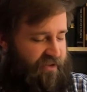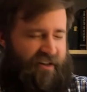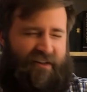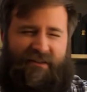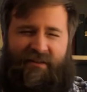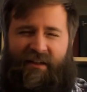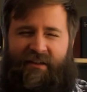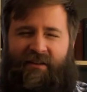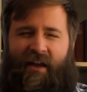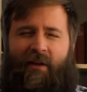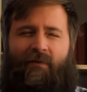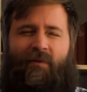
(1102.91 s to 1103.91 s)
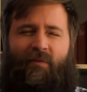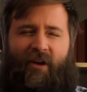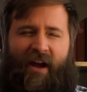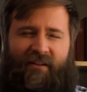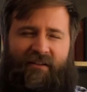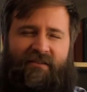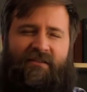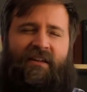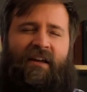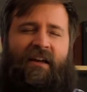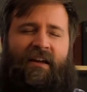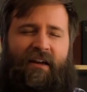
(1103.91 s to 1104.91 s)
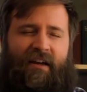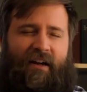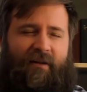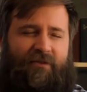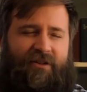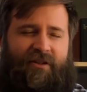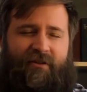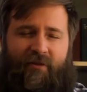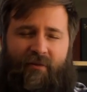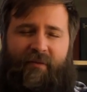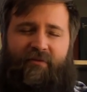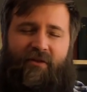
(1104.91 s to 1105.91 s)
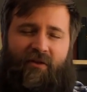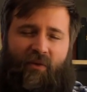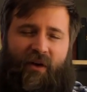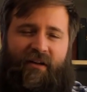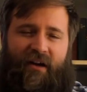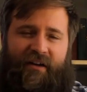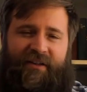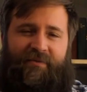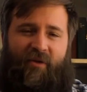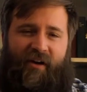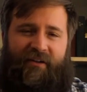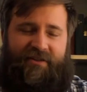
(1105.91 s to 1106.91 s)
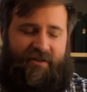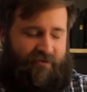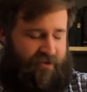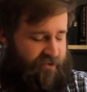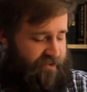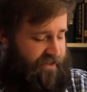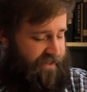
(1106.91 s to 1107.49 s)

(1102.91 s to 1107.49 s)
But it's a helpful practice just to remember what God has brought us through.